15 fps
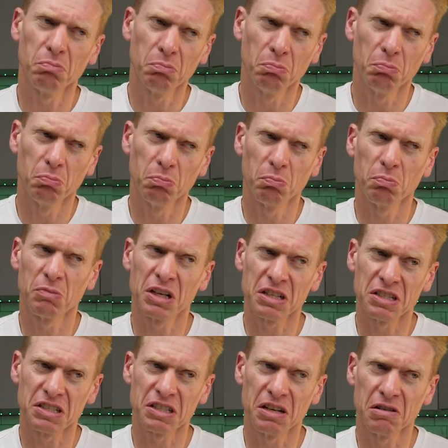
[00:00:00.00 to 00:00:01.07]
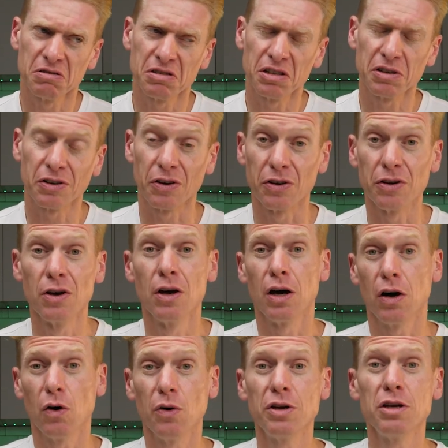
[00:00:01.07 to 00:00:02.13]
doesn't sound so good,
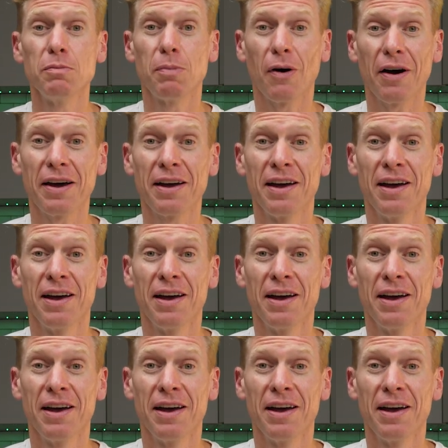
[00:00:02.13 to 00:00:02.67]
or you buy